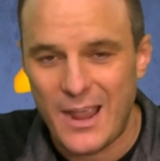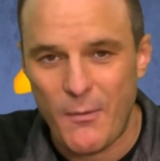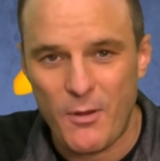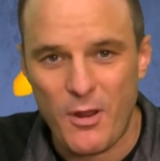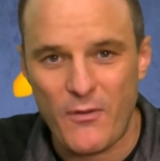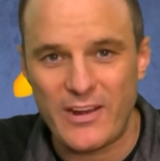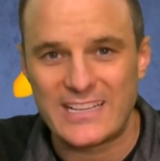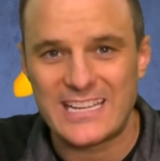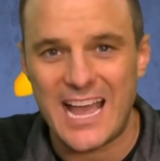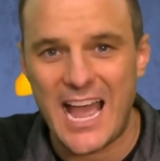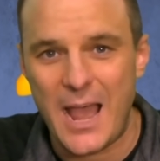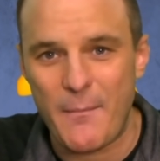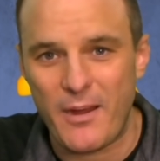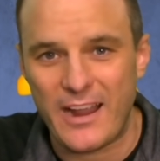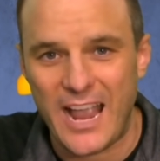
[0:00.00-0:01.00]
Went over to
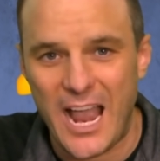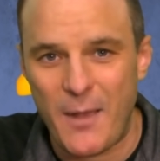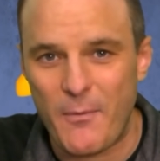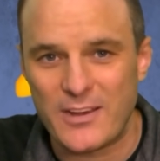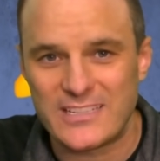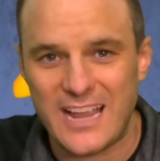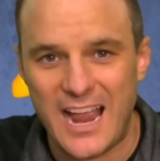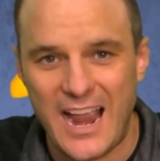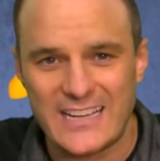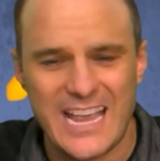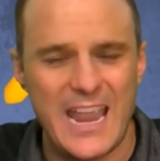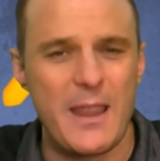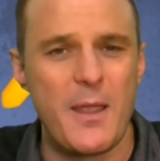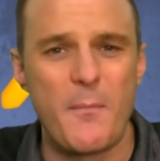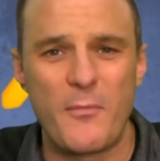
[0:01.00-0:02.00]
Tom, our Cowboys guys.
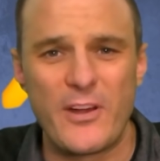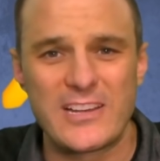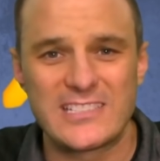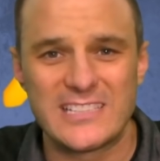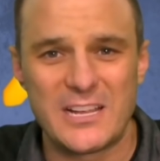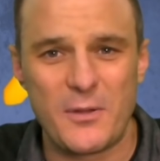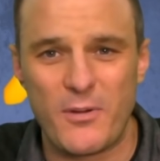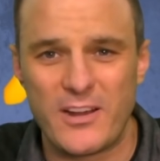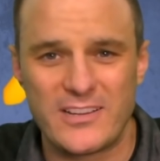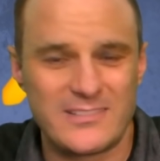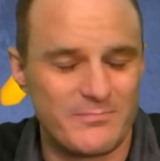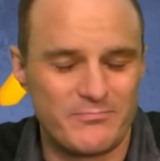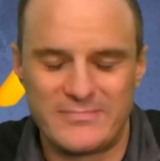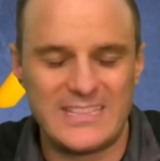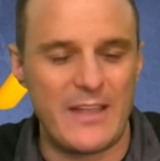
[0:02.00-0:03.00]
Hey, Maurice Linguist,
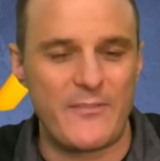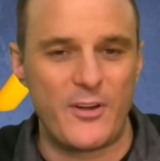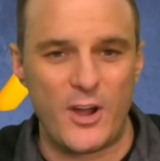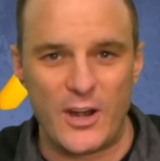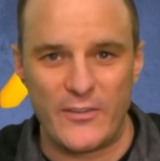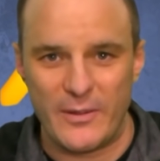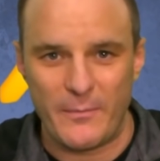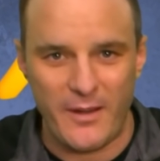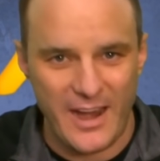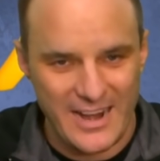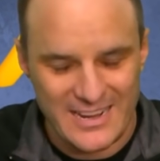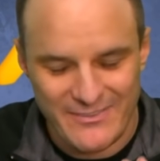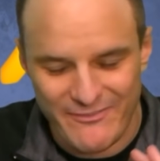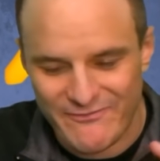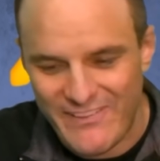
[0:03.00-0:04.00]
never heard of him, all
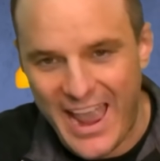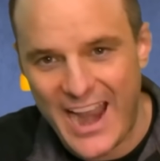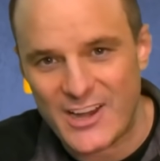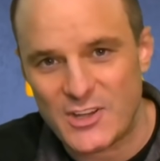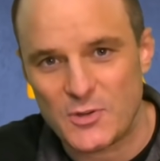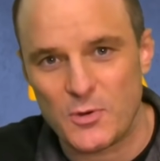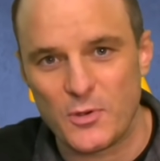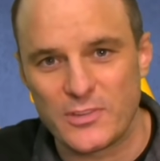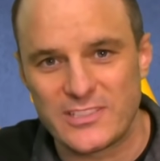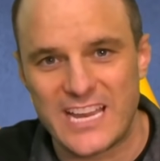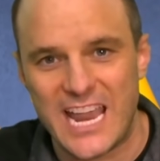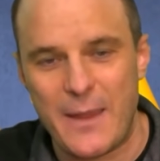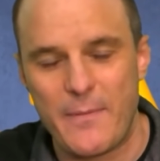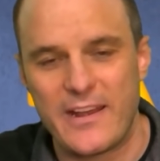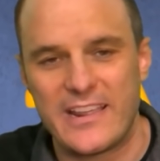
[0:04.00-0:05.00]
right? Factual
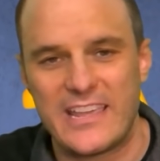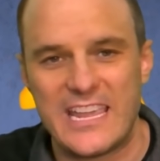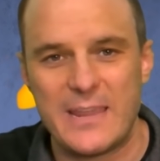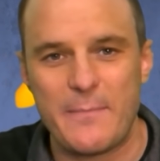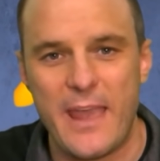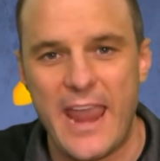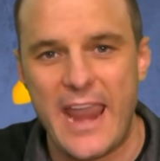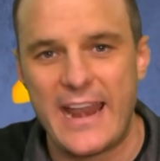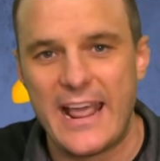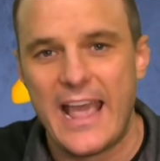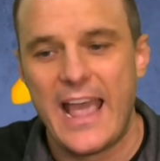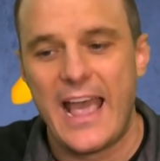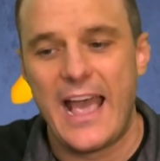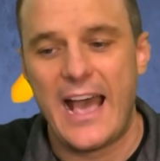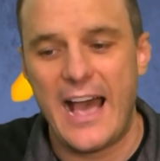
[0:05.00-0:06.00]
statement he made,
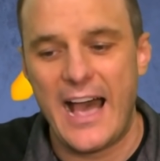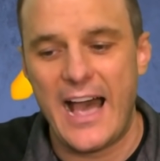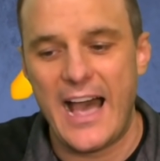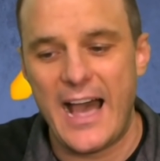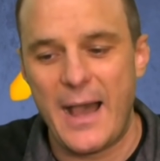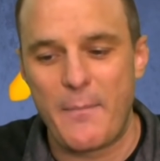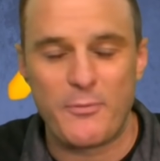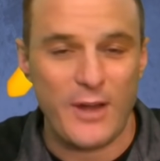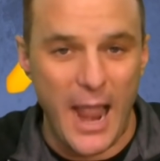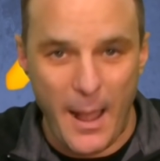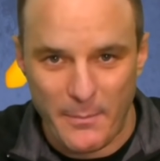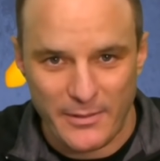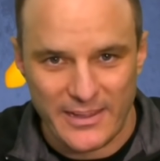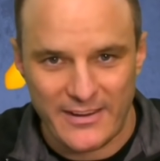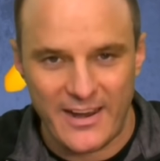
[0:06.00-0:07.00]

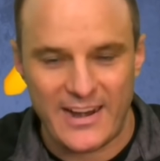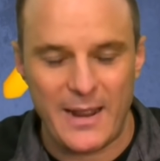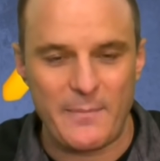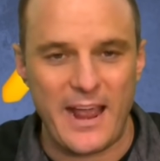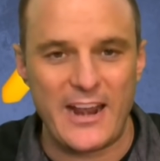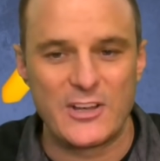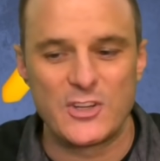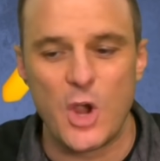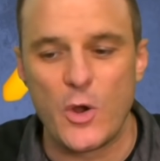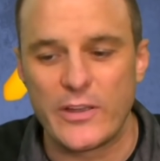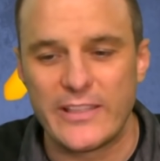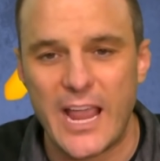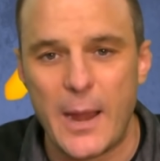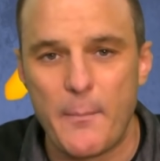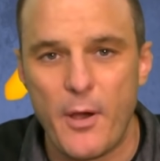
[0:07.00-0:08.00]
probably, right? I'm kind of
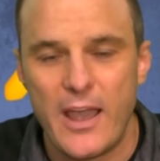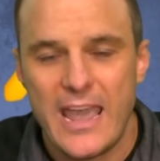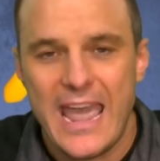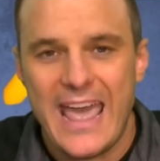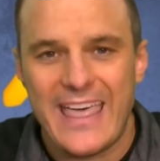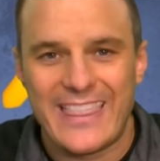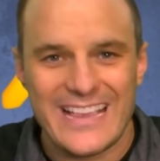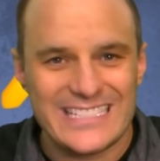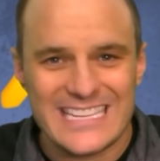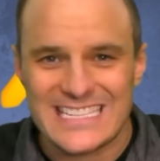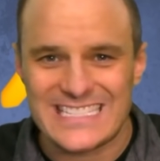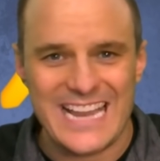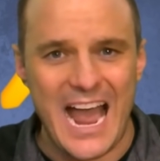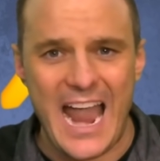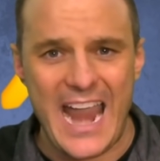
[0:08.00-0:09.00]
joking there. But this is
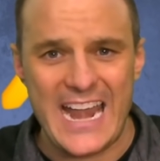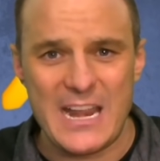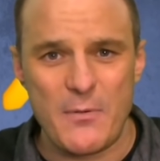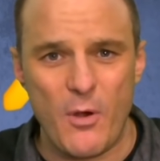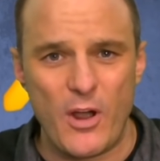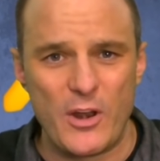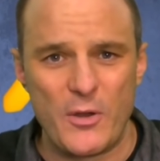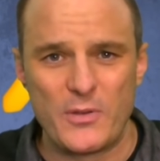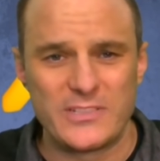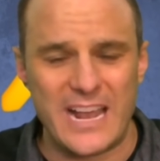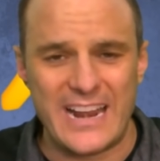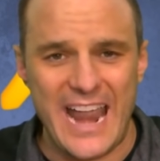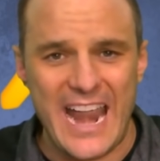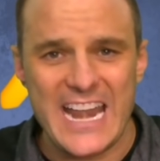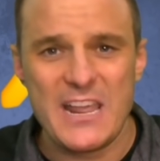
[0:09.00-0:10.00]
not anyone who is
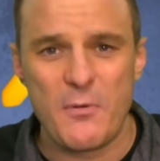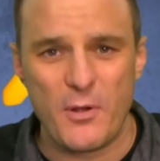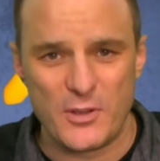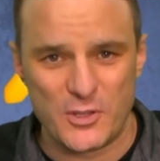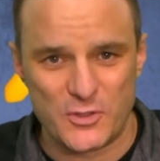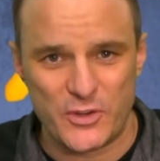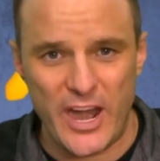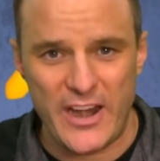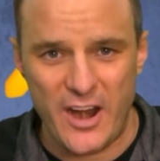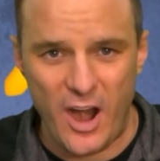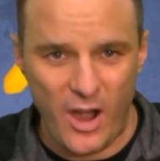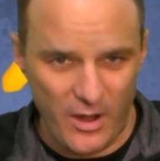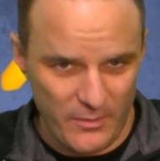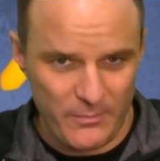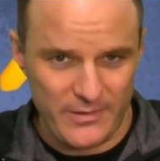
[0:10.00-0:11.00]
on anyone's
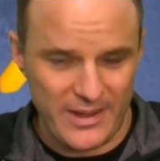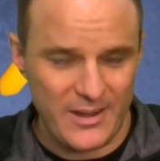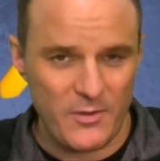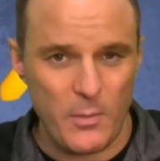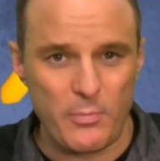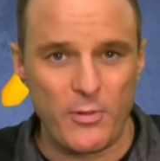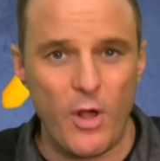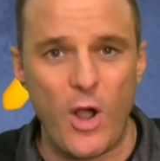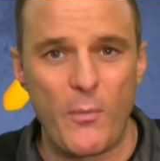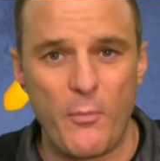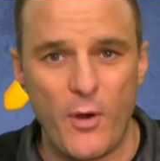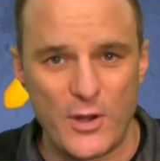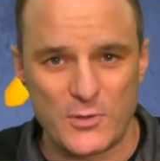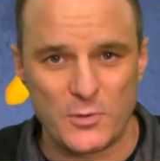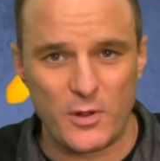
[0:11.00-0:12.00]
radar. I know the blog
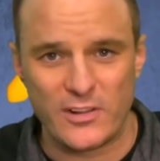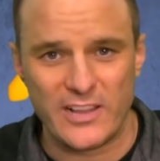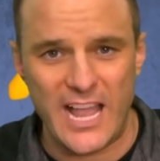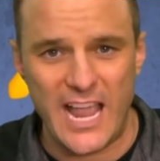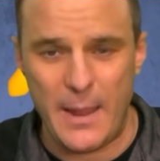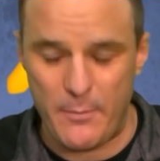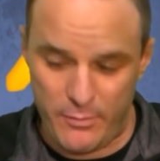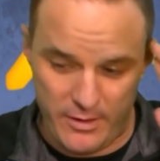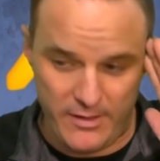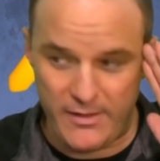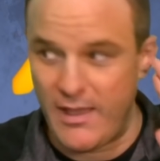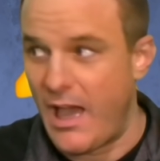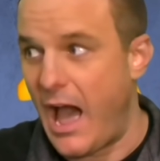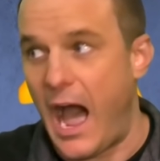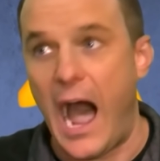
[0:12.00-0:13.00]
boys will claim, well,
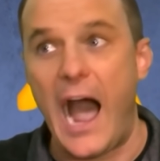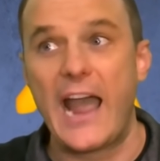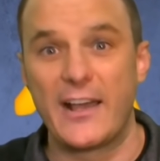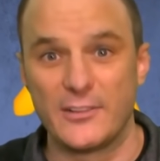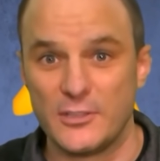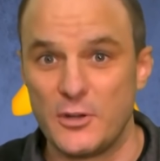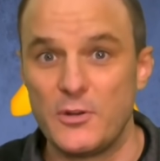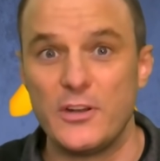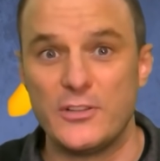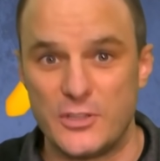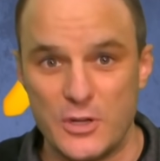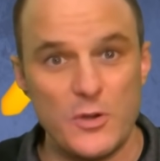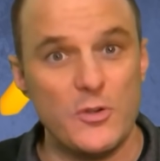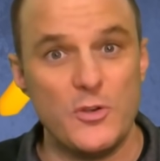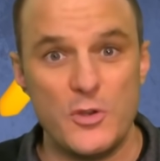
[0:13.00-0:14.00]
I alluded
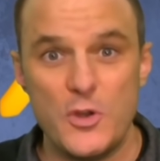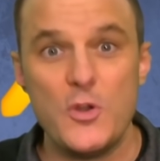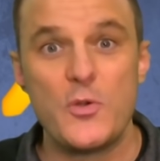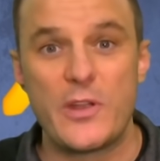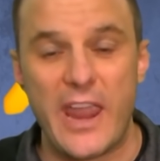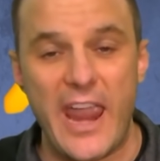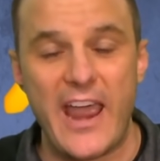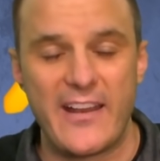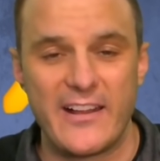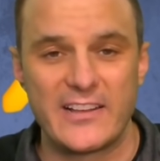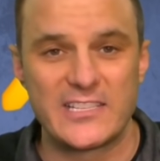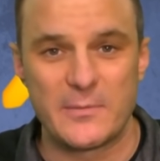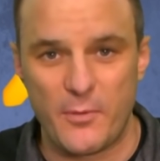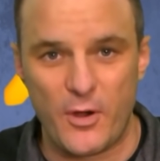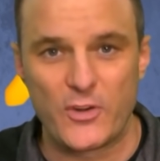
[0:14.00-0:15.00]
to new candidates
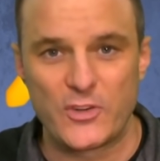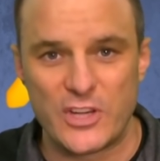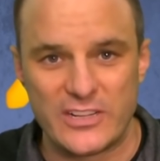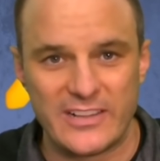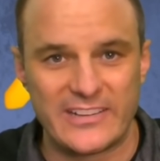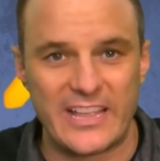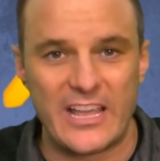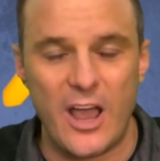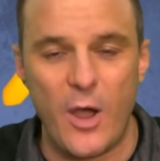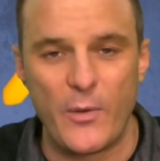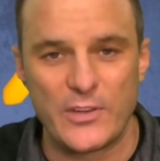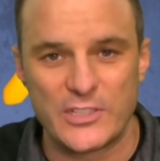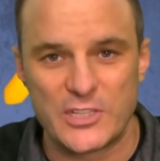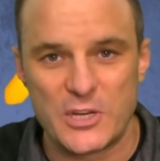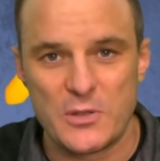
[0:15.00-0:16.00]
emerging like they
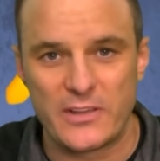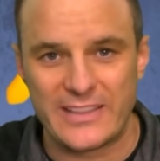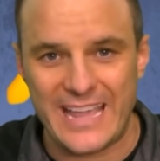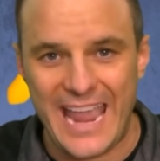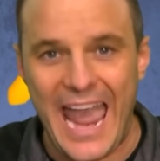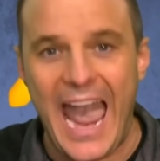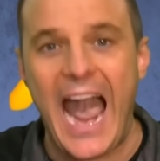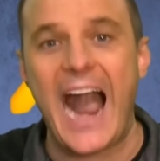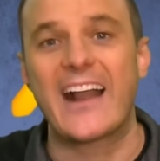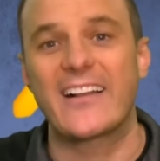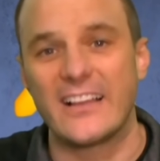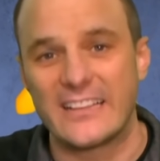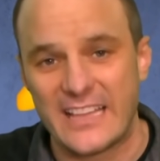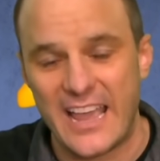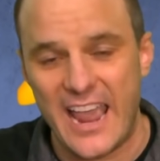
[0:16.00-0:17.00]
always do, like they act
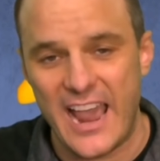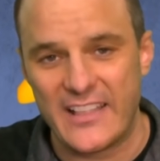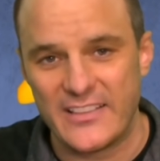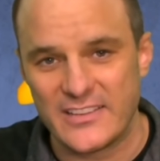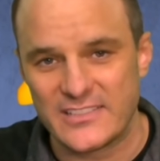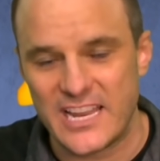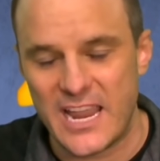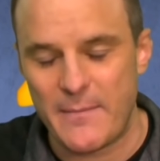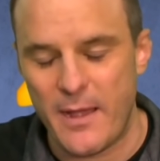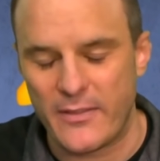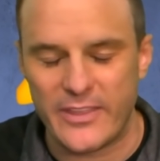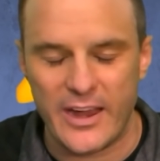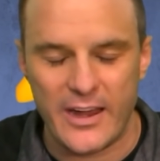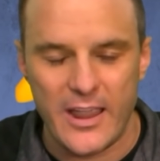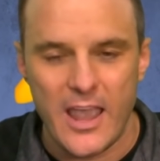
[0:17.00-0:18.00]
like they had this name out
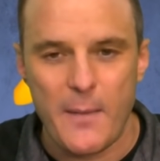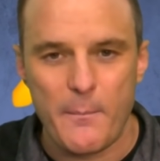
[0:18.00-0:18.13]
there.